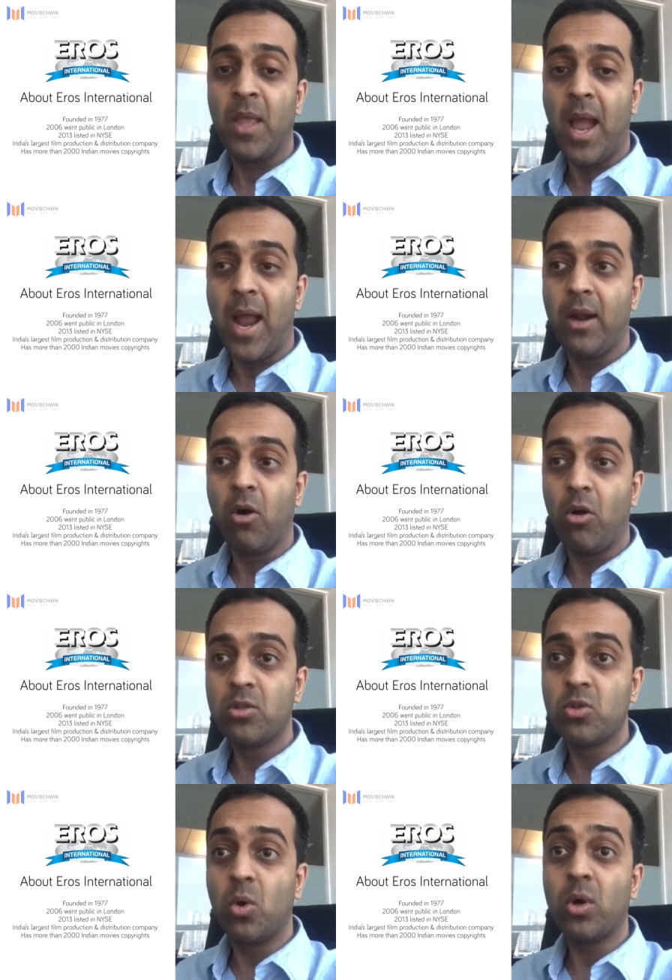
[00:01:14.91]
and
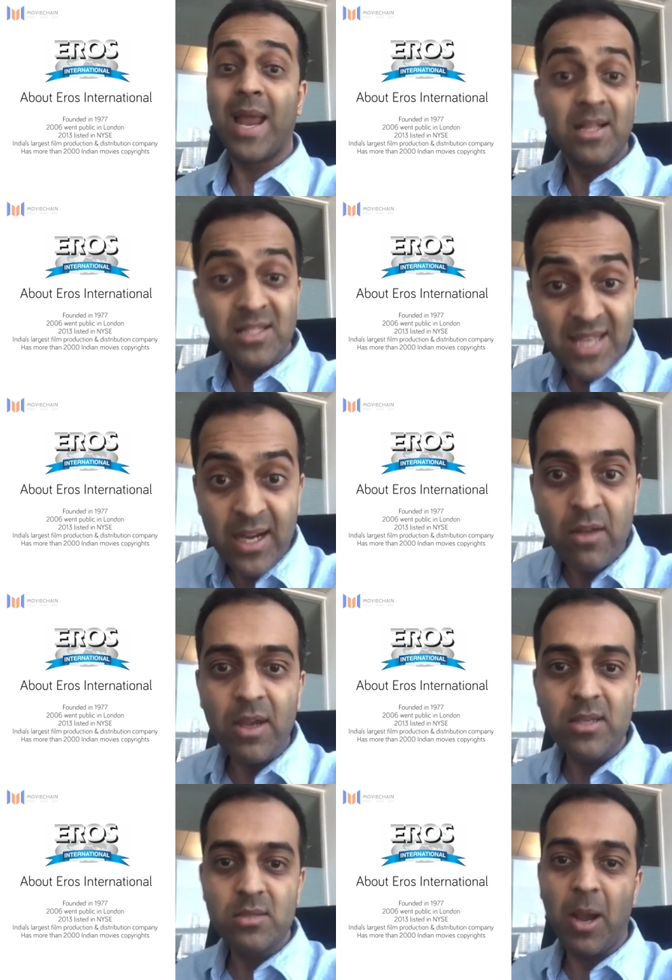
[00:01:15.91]
also get
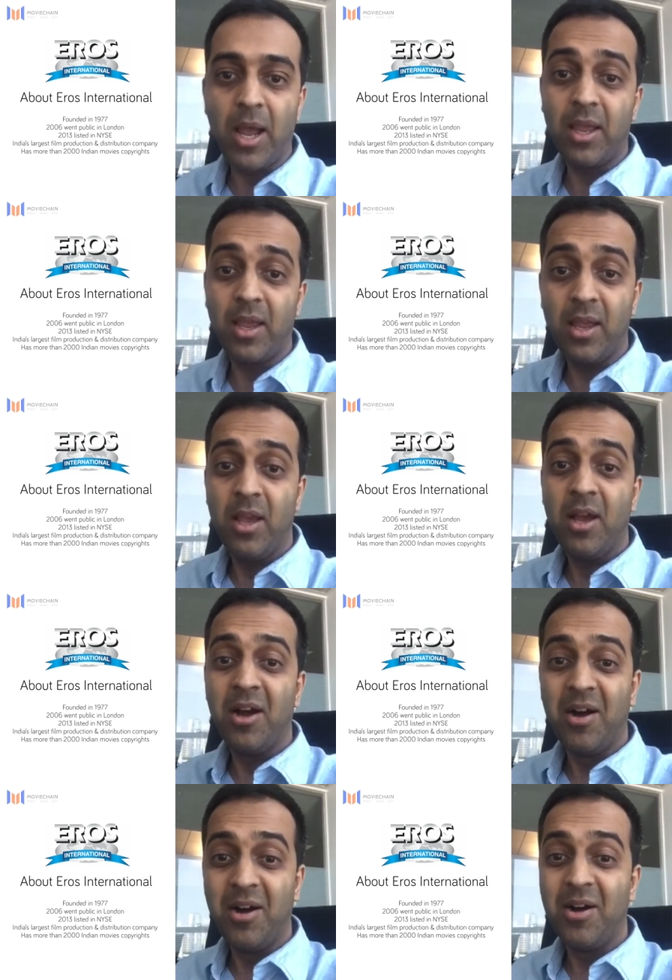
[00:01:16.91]
incentivized by
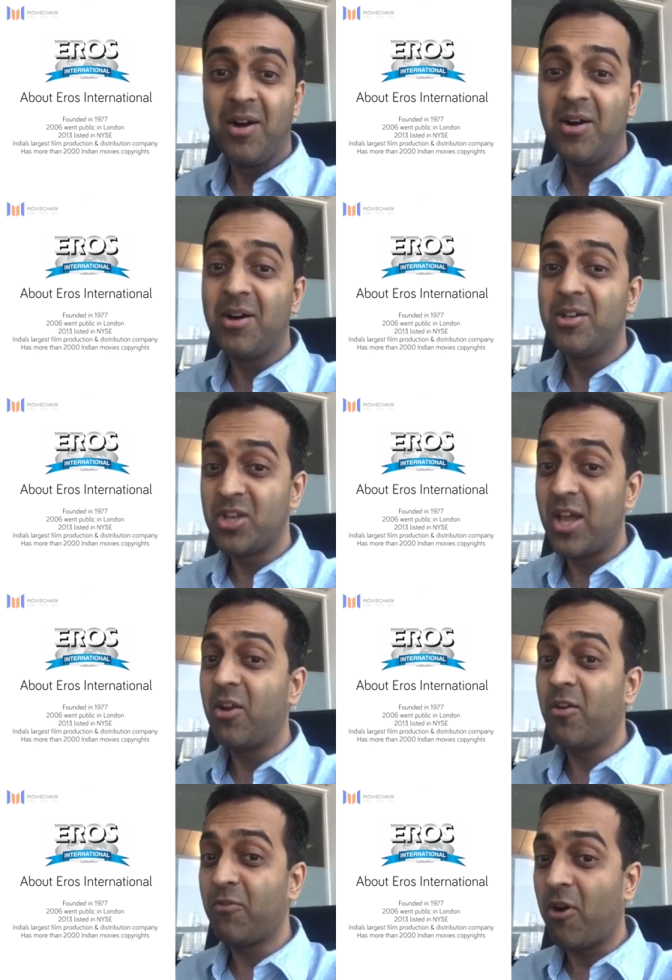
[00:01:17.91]
uh,
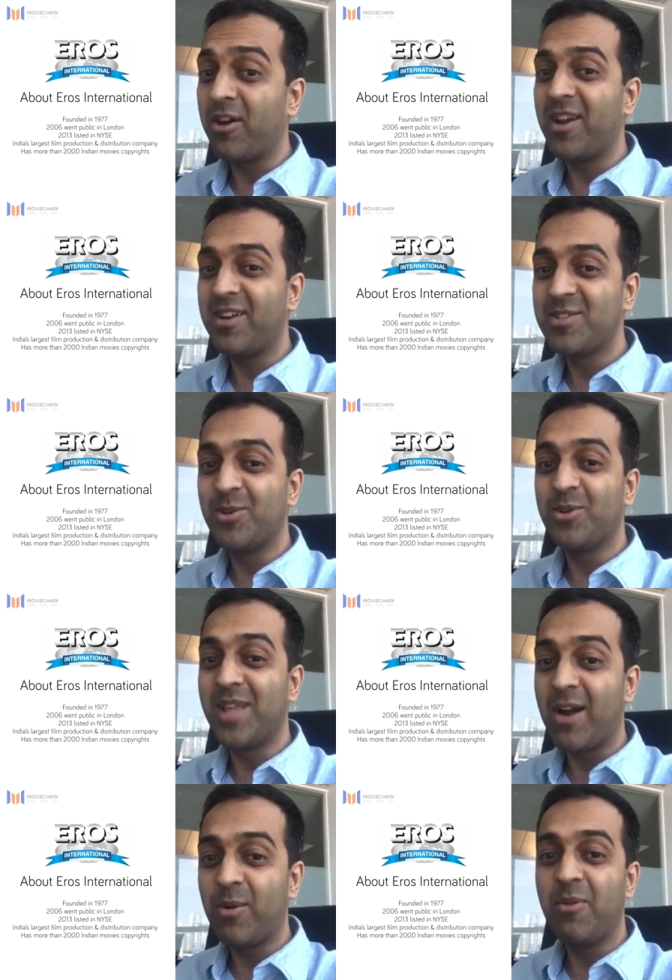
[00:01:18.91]
sharing of content so
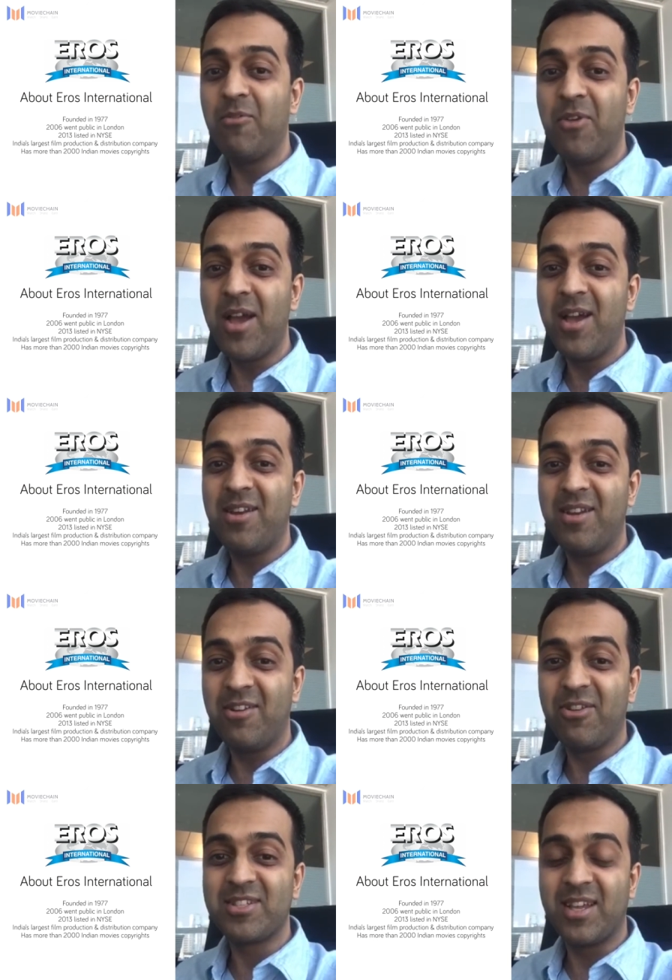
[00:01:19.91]
that will be very
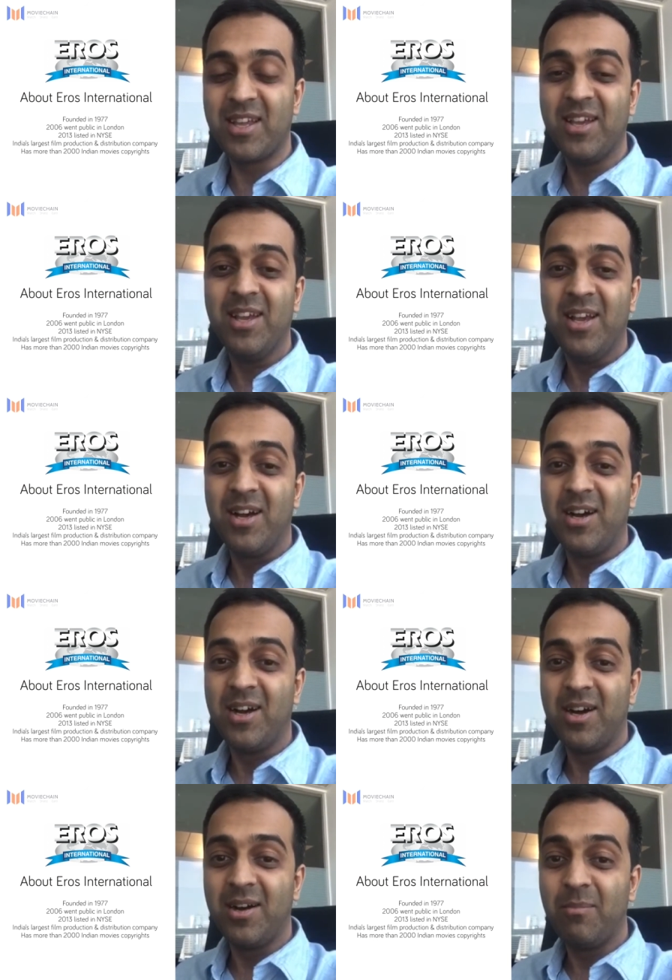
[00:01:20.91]
interesting
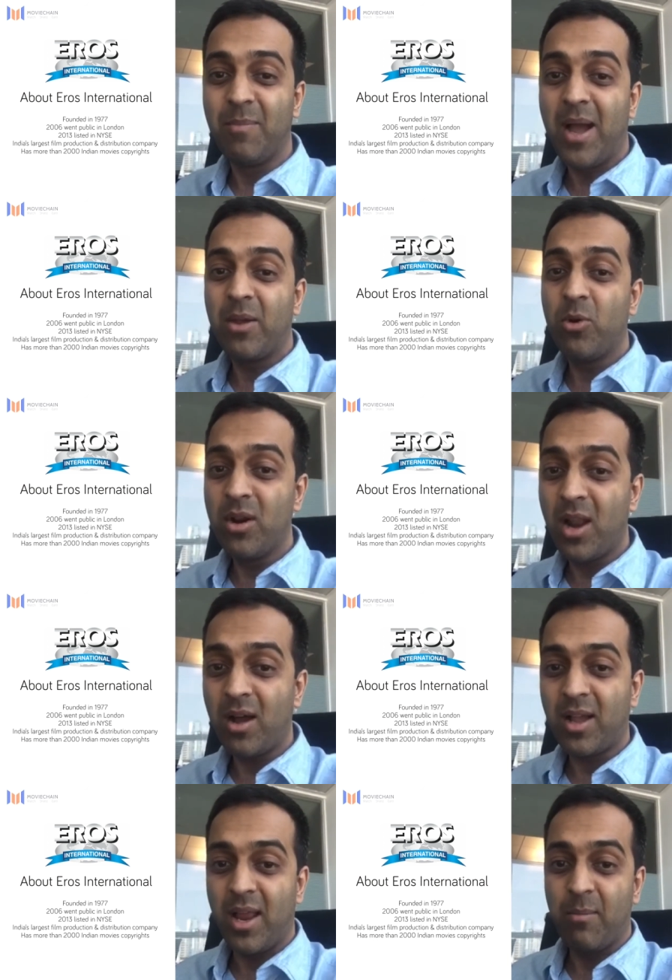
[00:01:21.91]
uh, my good
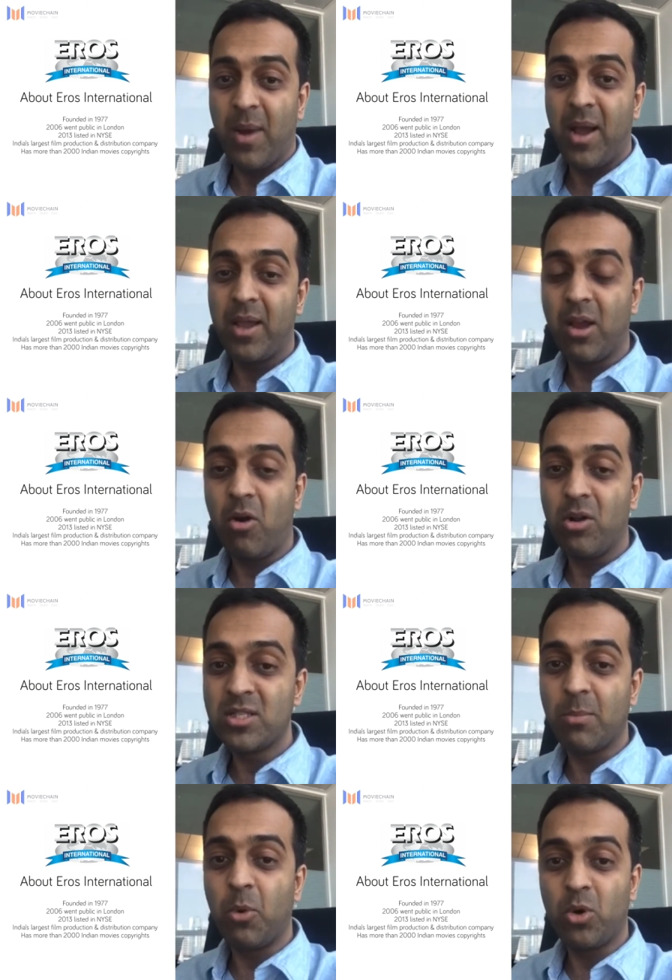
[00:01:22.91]
luck and my all
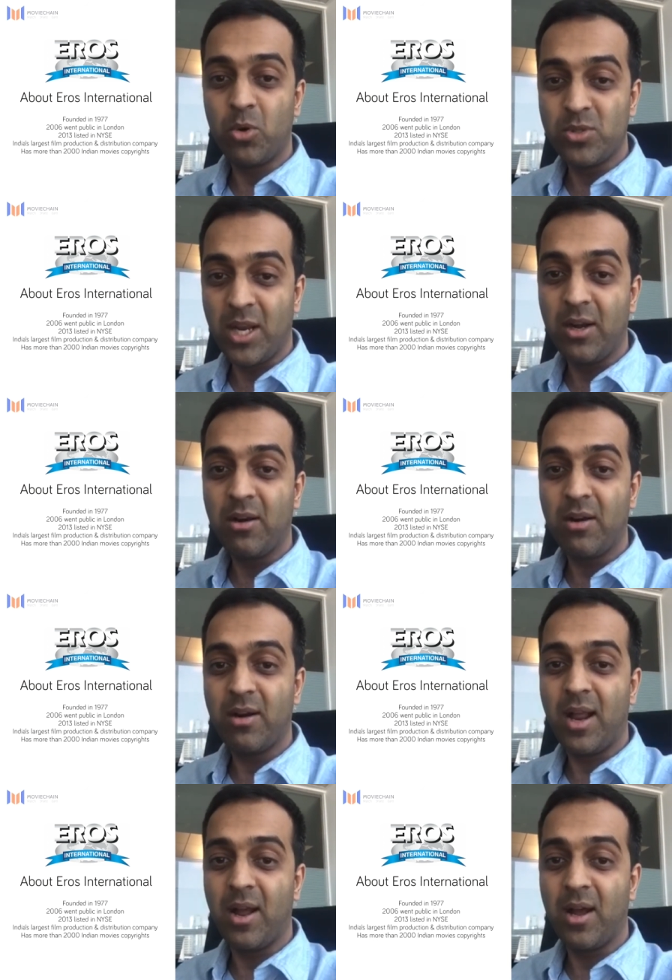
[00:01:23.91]
support to
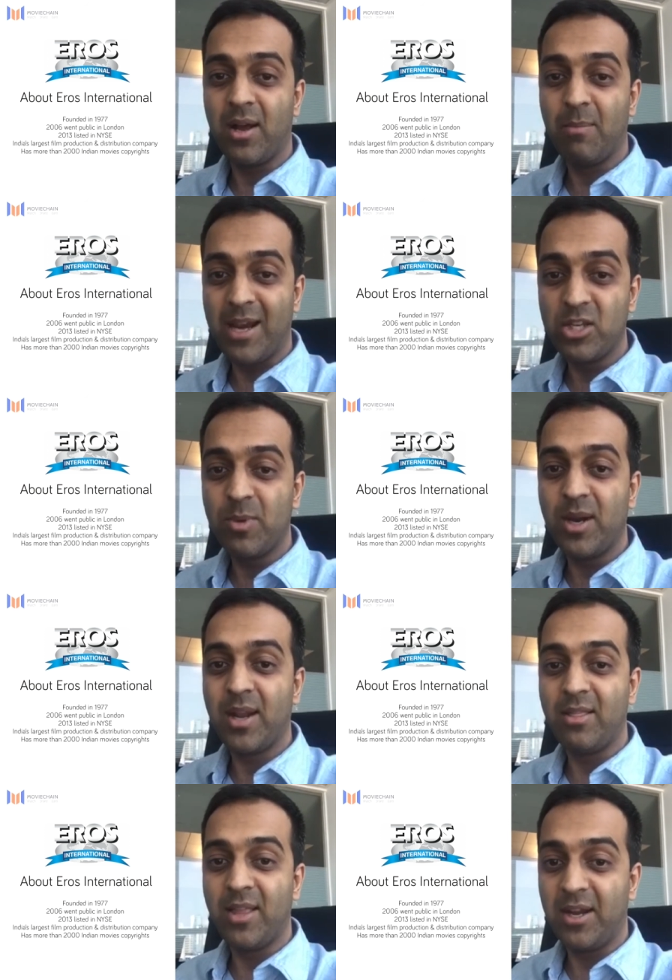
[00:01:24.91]
Xender uh,
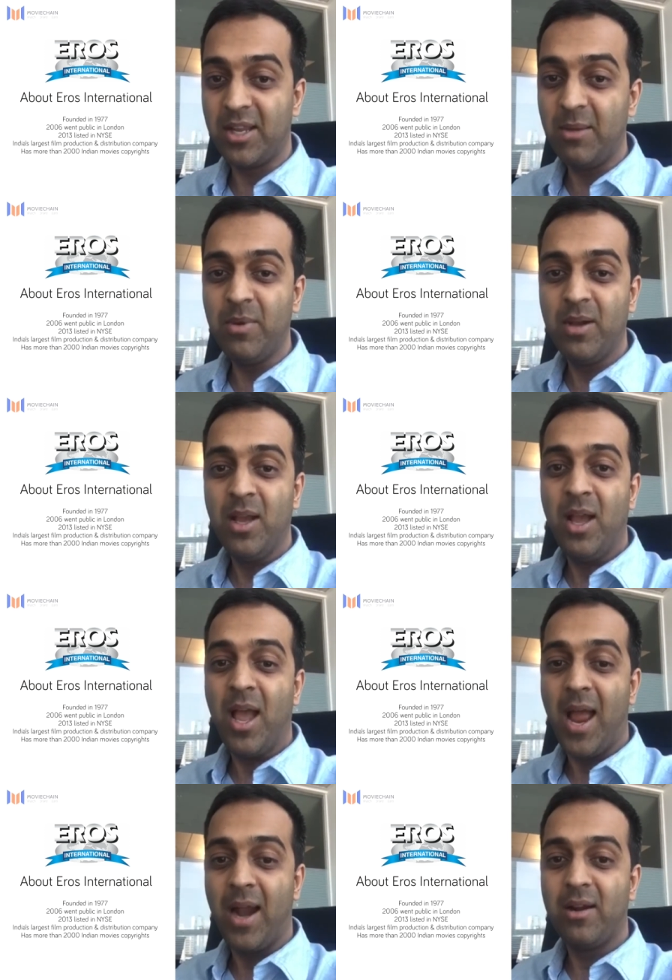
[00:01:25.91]
management and their team
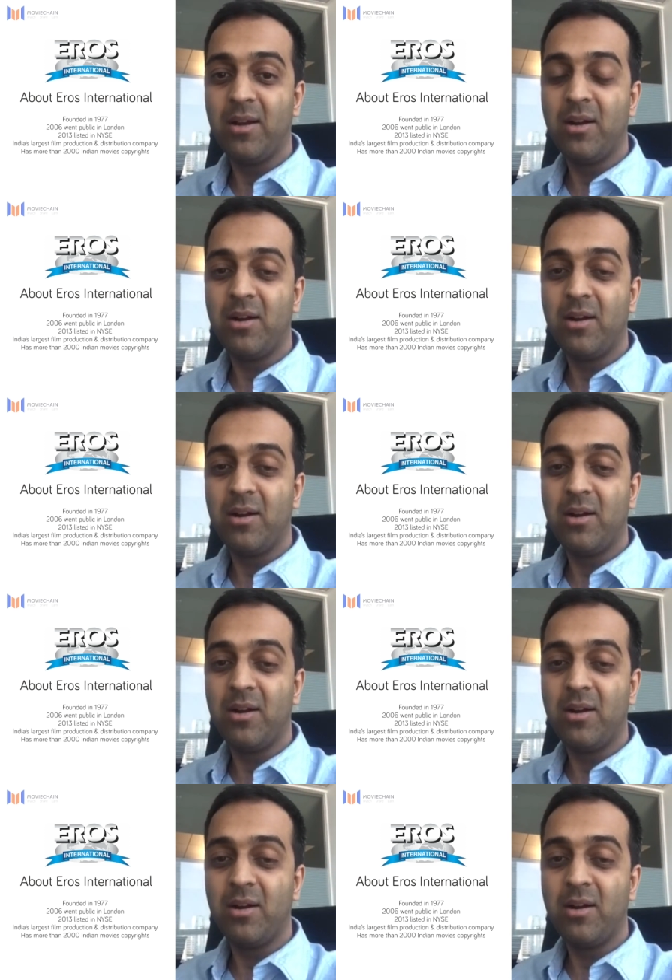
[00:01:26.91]
and